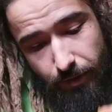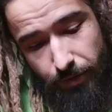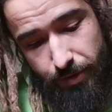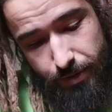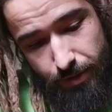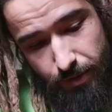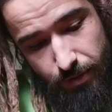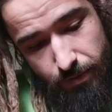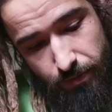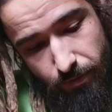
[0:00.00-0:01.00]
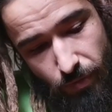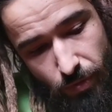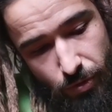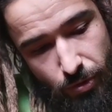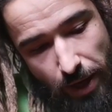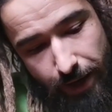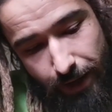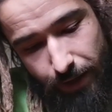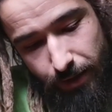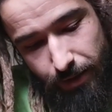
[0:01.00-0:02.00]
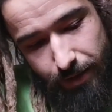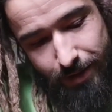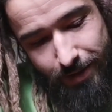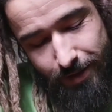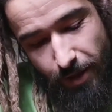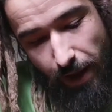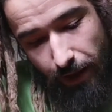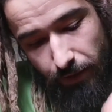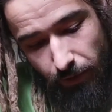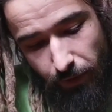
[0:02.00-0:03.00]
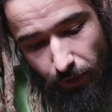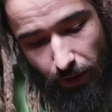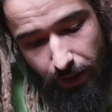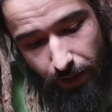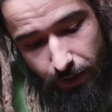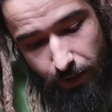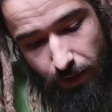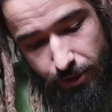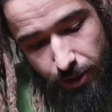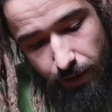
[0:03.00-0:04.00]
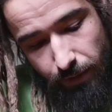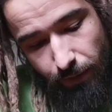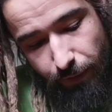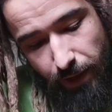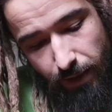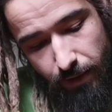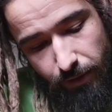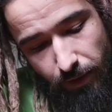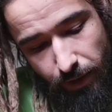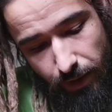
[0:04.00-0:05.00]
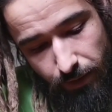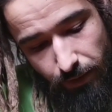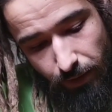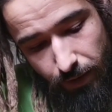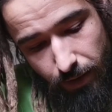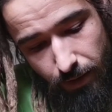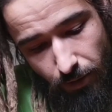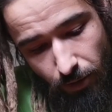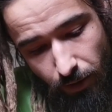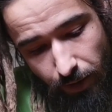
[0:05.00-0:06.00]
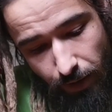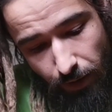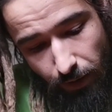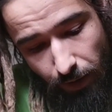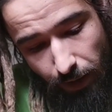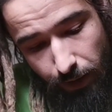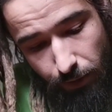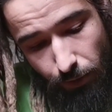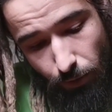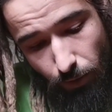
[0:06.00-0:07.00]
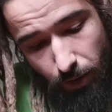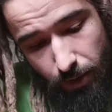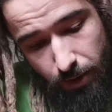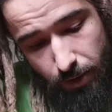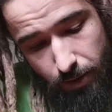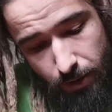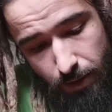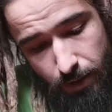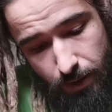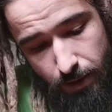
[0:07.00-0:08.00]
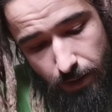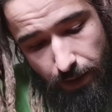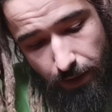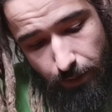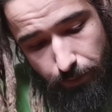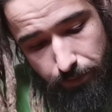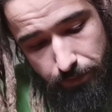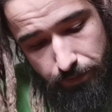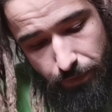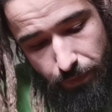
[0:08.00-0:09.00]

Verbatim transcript: hide the ends of the line and the adjacent fingers and that's it all that I need to do um, to finish this